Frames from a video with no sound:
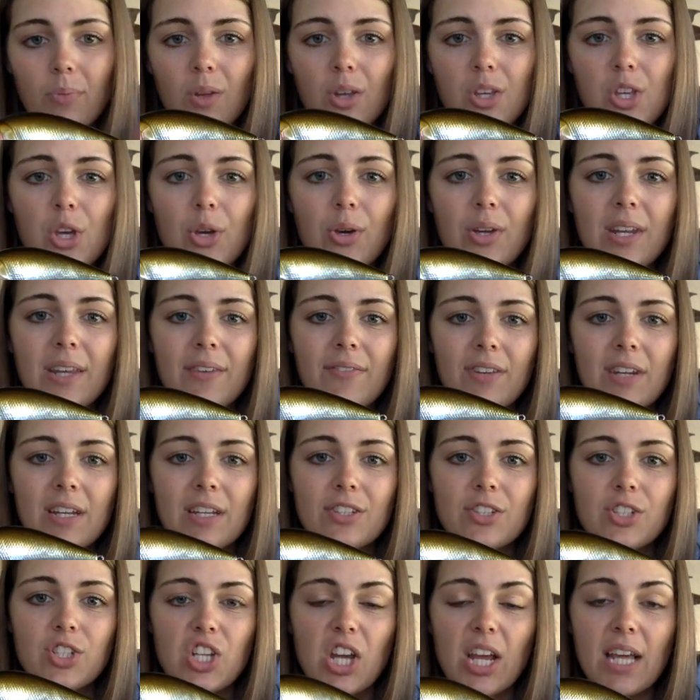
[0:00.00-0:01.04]
You could even
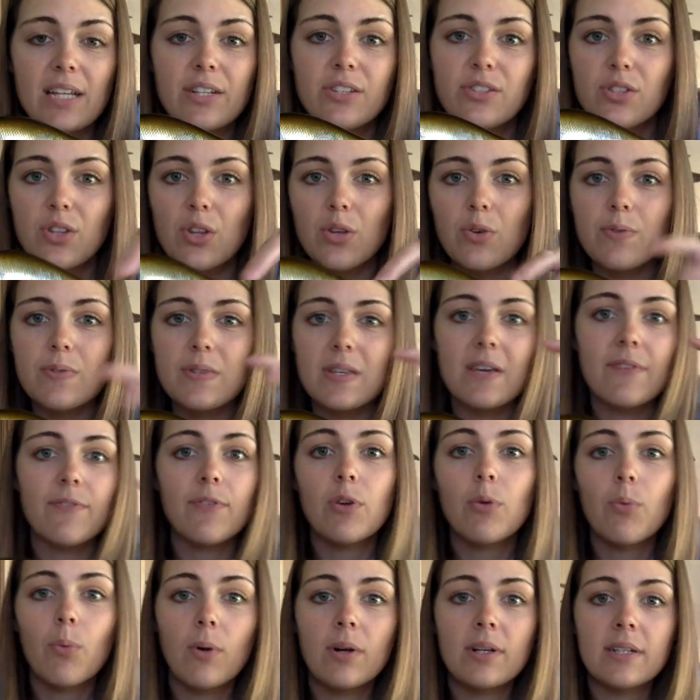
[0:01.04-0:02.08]
exchange those if
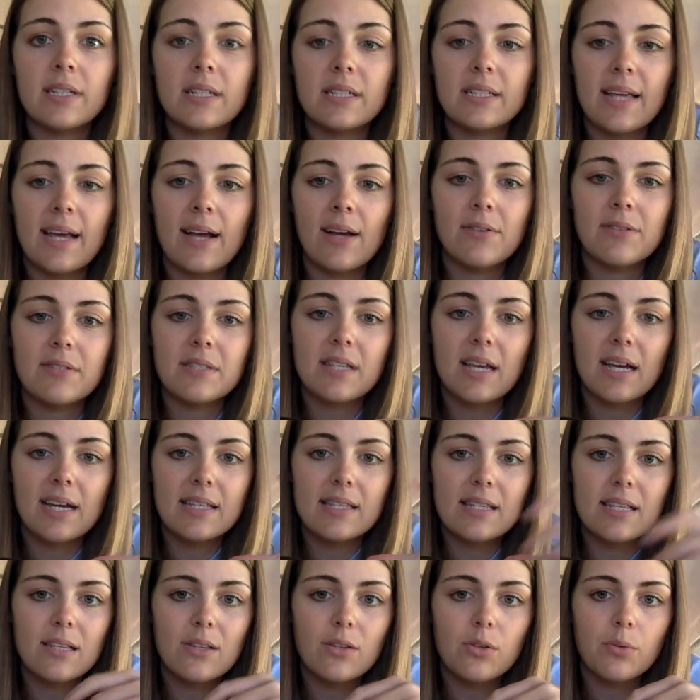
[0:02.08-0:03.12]
you wanted to
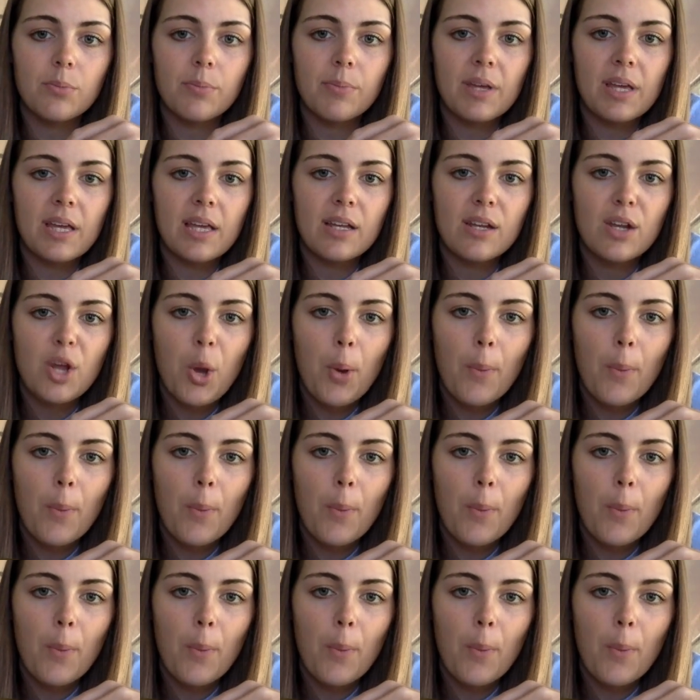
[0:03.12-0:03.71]
downsize a little bit.